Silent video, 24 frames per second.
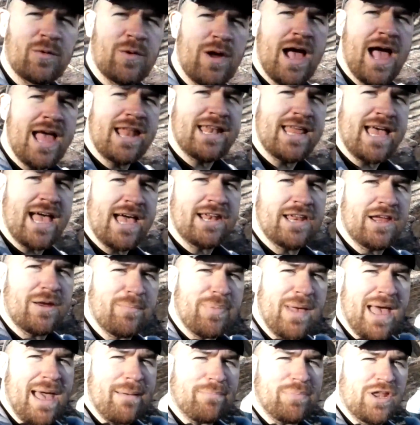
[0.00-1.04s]
the ride down here,
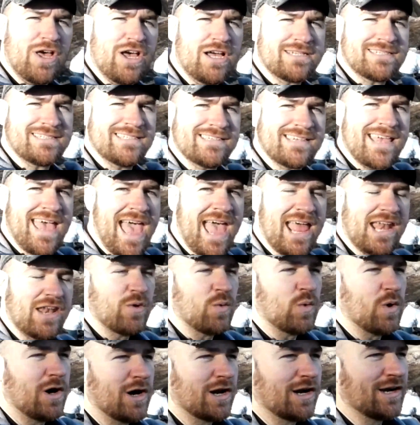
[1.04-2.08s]
Pap lost his hat in
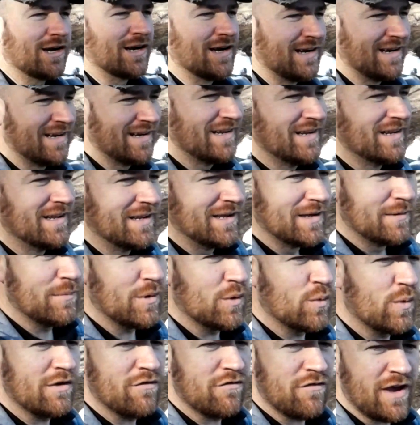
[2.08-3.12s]
the water,
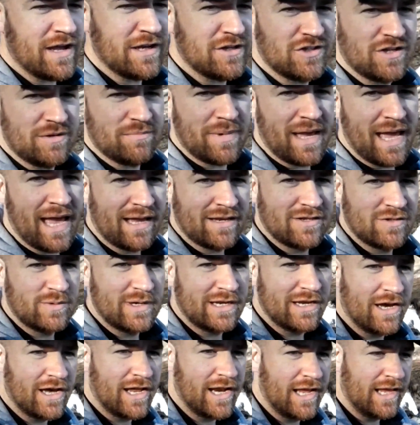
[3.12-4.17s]
but we fetched it back, so
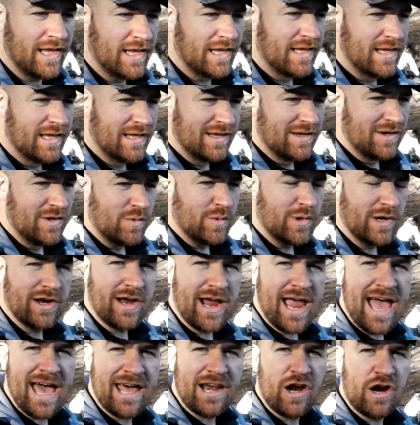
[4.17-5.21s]
we got it. We're
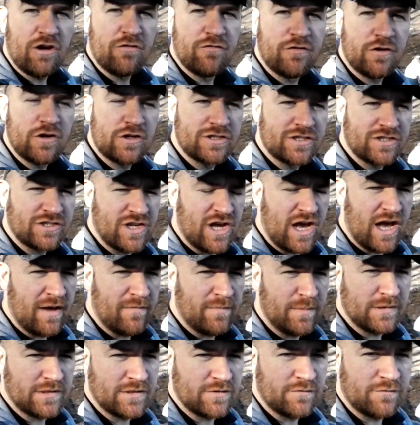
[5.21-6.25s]
at our first
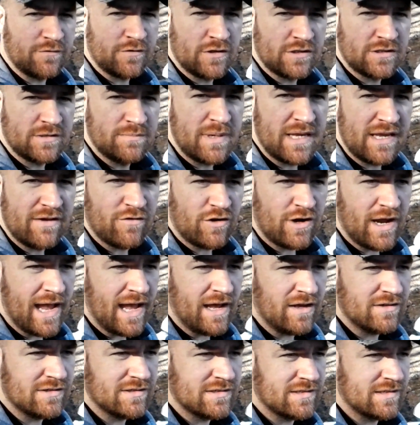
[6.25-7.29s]
stop. It's the First Beaver
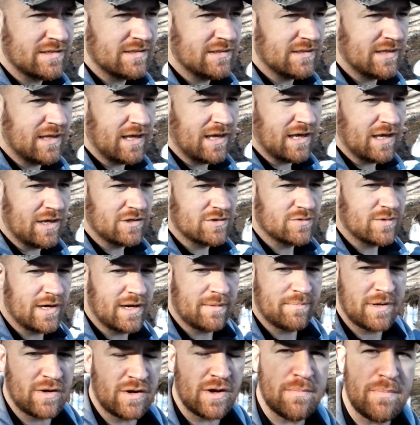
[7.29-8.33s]
house. It's right
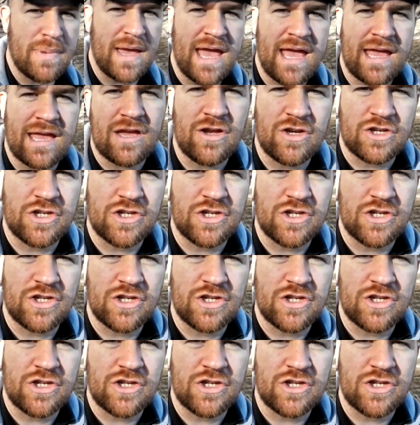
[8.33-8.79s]
up here on the bank.